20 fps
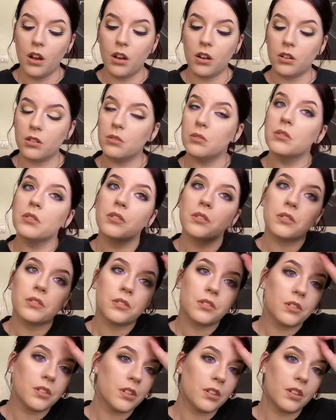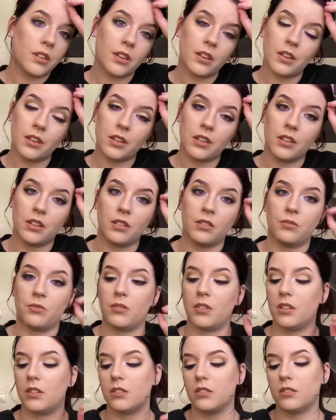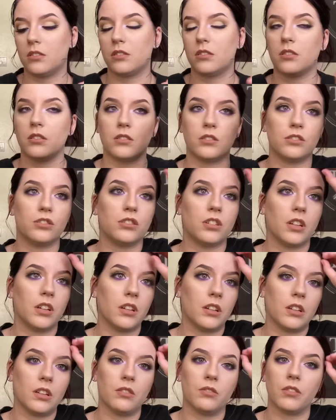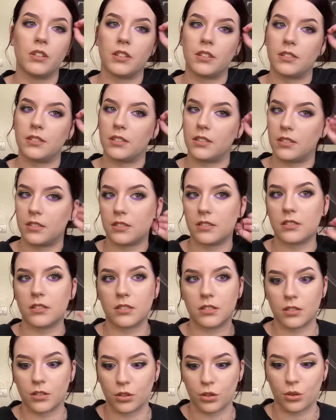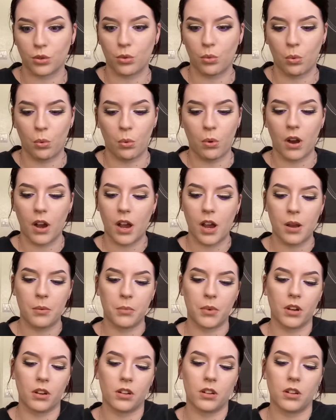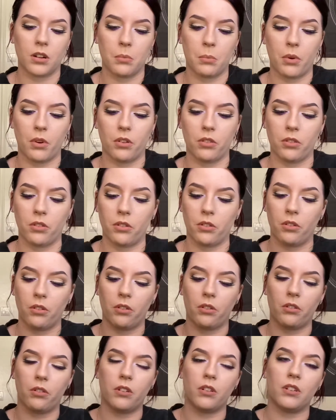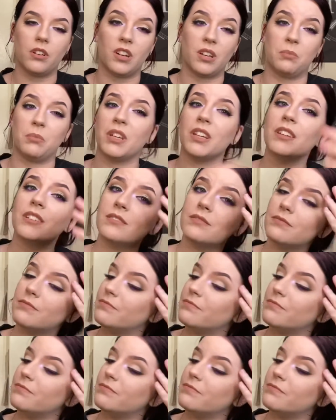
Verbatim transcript: or if this shade even exists, so I'm not gonna bother naming it.